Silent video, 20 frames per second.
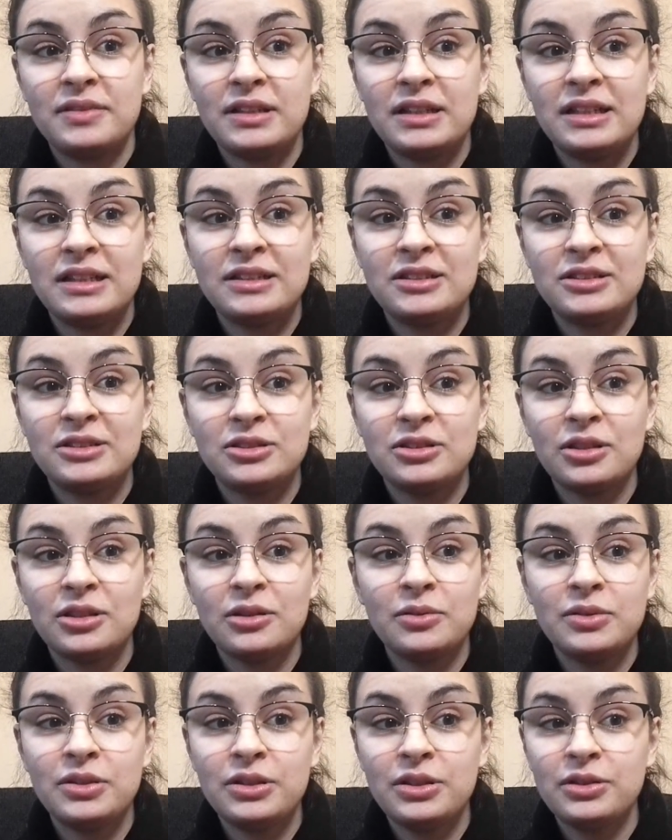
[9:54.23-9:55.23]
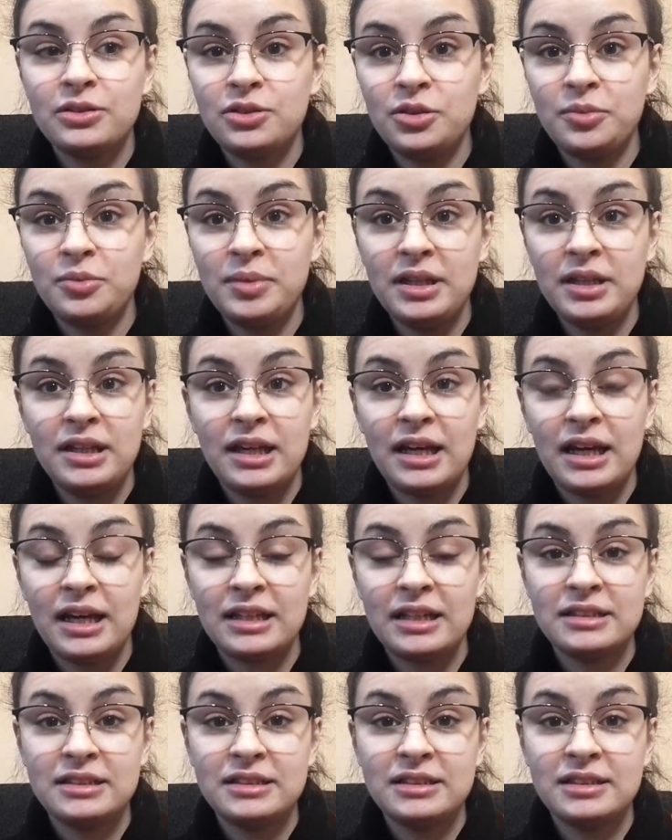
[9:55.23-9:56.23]
it's so new to me,
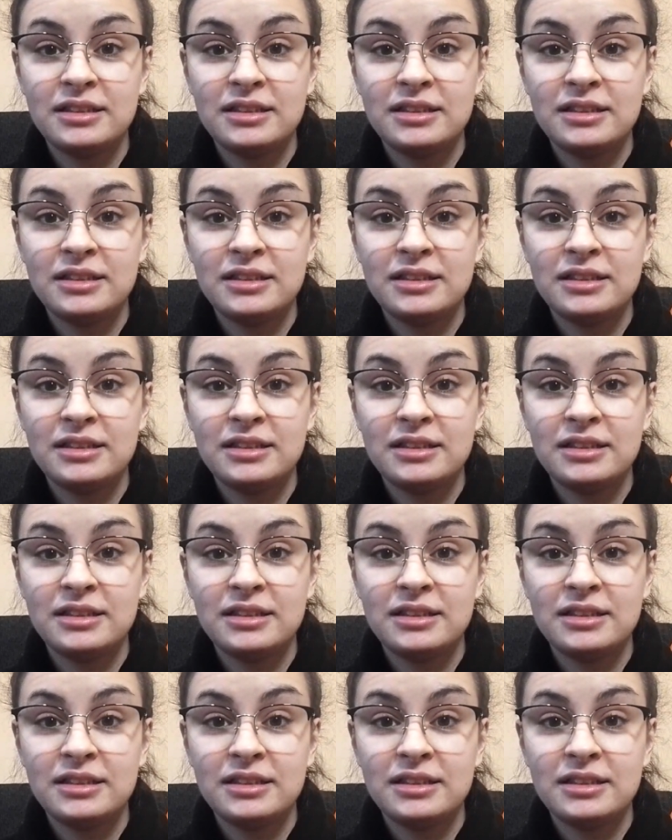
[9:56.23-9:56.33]
and